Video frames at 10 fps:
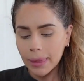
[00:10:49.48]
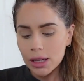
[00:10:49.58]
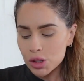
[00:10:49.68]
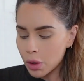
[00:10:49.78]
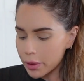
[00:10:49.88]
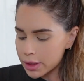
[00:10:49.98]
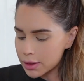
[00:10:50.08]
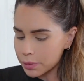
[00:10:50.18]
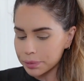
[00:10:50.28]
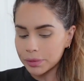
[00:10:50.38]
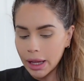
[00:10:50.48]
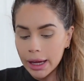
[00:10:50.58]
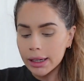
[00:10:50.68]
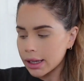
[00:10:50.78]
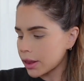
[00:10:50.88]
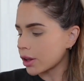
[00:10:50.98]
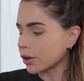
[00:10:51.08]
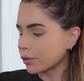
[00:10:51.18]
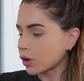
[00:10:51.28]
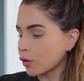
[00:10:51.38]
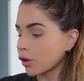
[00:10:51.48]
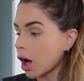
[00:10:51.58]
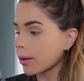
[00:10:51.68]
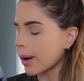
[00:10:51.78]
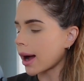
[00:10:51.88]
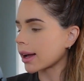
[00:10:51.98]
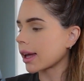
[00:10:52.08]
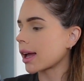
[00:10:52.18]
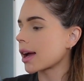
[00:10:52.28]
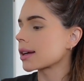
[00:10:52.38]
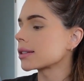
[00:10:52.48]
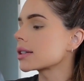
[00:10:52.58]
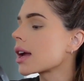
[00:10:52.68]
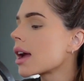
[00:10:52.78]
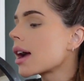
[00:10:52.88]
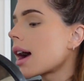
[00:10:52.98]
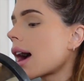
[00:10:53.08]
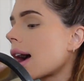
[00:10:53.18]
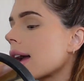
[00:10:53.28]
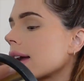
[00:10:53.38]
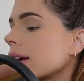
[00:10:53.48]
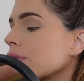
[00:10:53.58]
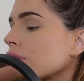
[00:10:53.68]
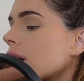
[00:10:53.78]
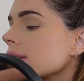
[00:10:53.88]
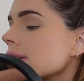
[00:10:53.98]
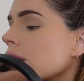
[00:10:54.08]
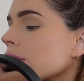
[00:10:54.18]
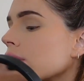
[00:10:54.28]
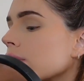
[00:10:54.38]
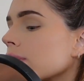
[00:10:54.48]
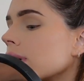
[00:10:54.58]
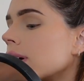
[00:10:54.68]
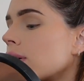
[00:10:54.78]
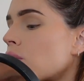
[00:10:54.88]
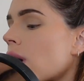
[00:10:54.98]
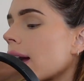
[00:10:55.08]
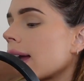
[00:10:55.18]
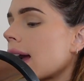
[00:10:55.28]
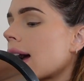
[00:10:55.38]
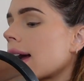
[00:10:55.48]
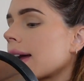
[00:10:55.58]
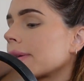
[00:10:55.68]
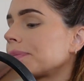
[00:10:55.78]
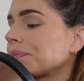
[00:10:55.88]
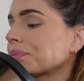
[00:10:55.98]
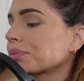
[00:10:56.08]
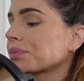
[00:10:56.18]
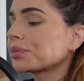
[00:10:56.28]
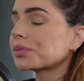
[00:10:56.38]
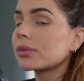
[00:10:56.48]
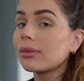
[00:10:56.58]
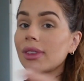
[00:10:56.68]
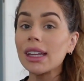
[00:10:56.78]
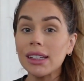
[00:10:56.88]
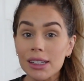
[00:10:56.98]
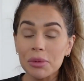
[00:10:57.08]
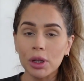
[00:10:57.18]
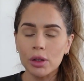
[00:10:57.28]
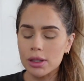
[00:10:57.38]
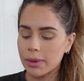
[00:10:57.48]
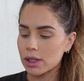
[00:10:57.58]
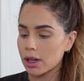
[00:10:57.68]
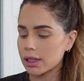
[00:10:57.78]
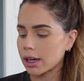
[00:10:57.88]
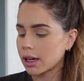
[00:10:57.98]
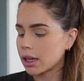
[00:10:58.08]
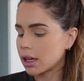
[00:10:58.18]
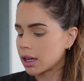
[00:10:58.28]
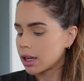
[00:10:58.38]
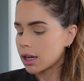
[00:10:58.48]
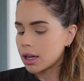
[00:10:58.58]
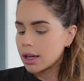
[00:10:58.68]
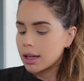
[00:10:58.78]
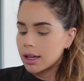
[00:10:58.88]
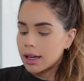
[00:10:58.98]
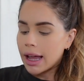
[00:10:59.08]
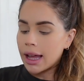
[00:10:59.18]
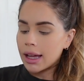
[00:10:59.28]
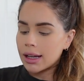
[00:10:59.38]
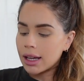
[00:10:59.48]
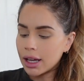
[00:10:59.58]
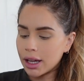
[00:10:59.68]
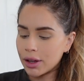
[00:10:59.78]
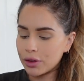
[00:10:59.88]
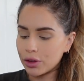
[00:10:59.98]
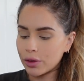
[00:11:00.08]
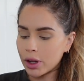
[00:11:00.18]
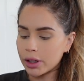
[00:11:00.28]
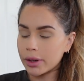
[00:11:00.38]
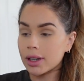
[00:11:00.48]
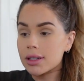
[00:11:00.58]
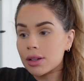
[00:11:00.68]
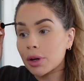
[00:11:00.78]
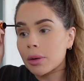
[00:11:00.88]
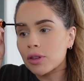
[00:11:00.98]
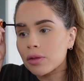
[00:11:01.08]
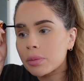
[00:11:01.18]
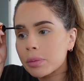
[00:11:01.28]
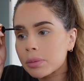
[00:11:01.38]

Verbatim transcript: So I was editing the vlog back and I forgot to tell you why I need to be close to my doctor. And if you follow on Instagram, you've